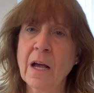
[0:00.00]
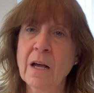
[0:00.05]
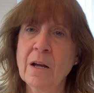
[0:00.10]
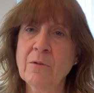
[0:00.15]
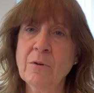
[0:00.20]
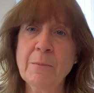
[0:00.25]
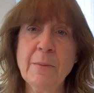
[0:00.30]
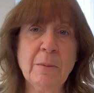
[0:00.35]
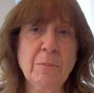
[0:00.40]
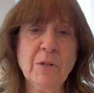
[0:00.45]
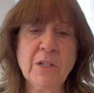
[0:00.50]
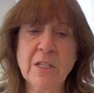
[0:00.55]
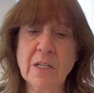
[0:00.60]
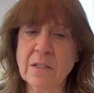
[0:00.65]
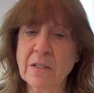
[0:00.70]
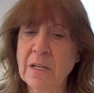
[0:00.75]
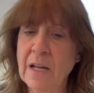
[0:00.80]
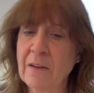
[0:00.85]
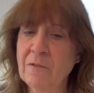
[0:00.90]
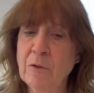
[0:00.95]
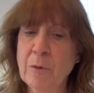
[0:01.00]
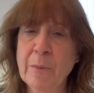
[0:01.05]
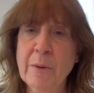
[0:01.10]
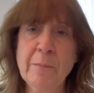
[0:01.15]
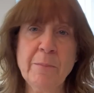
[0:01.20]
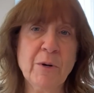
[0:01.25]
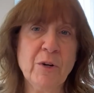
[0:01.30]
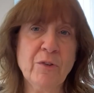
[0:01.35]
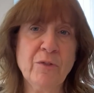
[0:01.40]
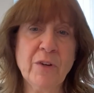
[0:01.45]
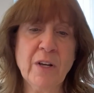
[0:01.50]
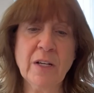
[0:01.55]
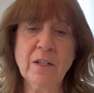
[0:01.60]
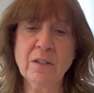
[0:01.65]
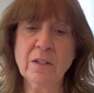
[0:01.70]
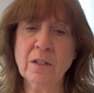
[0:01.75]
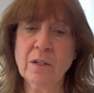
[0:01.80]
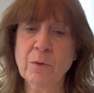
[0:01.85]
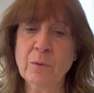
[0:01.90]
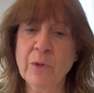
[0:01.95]
Remember, it doesn't have to be
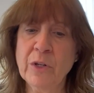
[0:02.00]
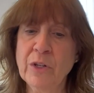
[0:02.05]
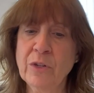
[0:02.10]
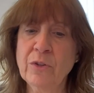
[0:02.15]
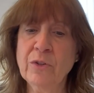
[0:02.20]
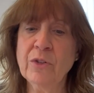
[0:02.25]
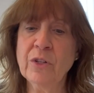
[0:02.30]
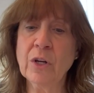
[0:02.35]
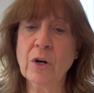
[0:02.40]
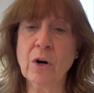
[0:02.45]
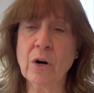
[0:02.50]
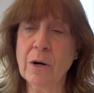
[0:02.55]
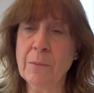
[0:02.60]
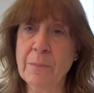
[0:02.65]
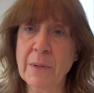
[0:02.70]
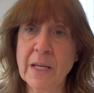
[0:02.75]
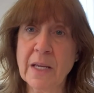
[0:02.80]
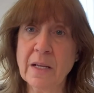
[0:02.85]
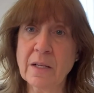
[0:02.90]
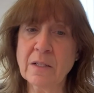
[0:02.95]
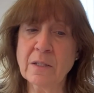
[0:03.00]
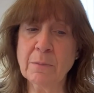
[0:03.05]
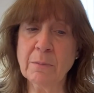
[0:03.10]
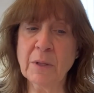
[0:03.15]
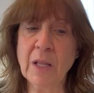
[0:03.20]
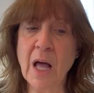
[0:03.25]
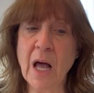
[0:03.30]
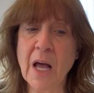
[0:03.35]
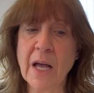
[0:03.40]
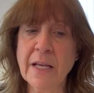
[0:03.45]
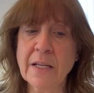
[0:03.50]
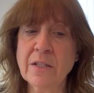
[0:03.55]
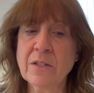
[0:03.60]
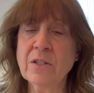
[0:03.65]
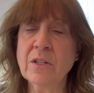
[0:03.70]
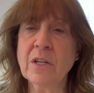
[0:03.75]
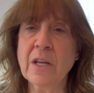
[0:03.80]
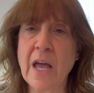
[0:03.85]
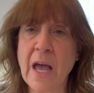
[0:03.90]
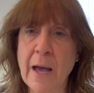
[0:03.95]
perfect. We're using art making supplies
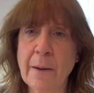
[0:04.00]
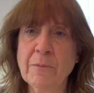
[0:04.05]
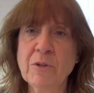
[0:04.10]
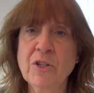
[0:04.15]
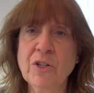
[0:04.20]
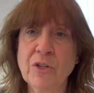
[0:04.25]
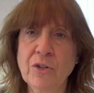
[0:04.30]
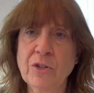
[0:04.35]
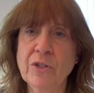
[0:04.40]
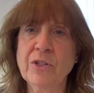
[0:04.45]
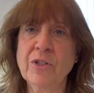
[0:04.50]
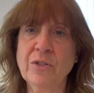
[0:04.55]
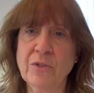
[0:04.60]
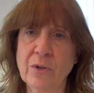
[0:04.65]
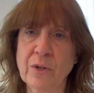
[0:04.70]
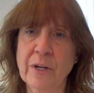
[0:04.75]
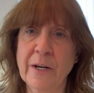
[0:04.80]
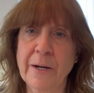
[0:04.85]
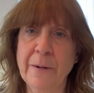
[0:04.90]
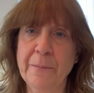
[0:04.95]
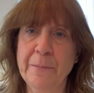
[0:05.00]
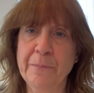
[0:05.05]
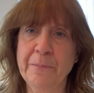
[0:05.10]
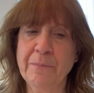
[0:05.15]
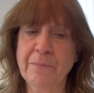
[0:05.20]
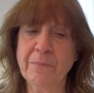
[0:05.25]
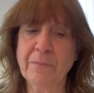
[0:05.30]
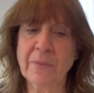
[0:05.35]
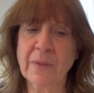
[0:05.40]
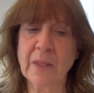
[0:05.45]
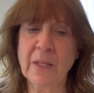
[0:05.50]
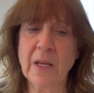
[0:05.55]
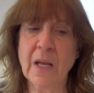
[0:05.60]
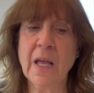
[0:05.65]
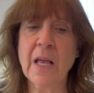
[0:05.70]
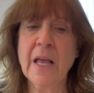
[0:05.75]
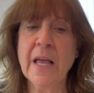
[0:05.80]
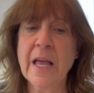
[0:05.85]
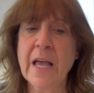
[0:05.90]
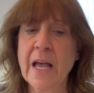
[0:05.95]
to capture your story.
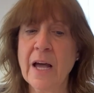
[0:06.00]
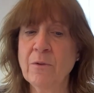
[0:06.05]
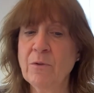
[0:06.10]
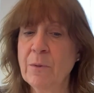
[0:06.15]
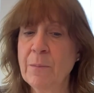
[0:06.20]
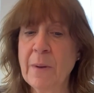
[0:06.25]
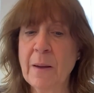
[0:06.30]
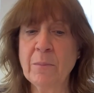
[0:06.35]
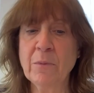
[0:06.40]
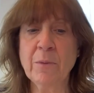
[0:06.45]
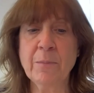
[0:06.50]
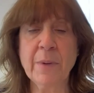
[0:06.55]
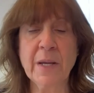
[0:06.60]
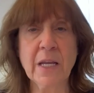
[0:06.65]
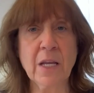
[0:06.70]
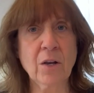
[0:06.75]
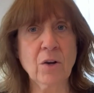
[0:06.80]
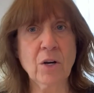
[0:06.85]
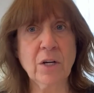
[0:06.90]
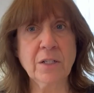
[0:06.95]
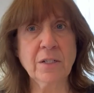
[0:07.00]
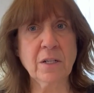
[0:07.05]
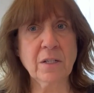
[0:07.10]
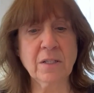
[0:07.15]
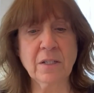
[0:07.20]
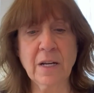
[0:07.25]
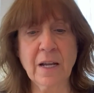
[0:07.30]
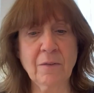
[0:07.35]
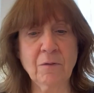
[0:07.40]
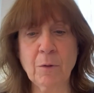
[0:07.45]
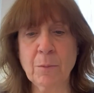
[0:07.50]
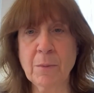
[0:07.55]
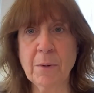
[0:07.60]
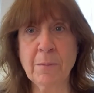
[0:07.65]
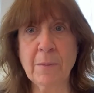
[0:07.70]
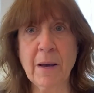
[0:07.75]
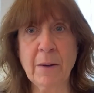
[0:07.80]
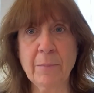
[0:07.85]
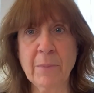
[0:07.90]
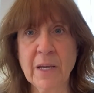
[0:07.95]
And remember, making art doesn't have to be
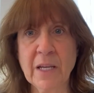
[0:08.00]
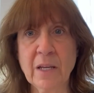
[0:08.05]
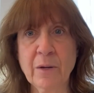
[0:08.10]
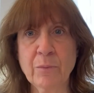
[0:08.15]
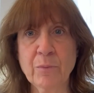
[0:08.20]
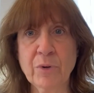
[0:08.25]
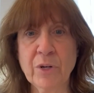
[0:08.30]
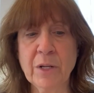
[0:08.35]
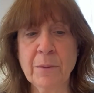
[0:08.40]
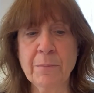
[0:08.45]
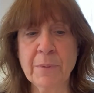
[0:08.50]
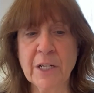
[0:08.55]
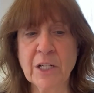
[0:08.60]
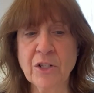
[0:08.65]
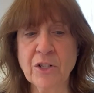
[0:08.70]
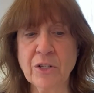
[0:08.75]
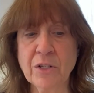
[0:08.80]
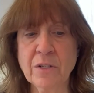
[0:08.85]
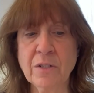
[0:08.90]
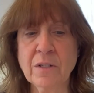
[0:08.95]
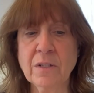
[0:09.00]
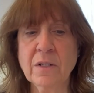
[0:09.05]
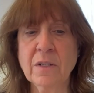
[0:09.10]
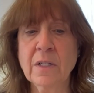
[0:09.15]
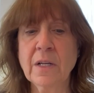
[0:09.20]
about making pretty pictures.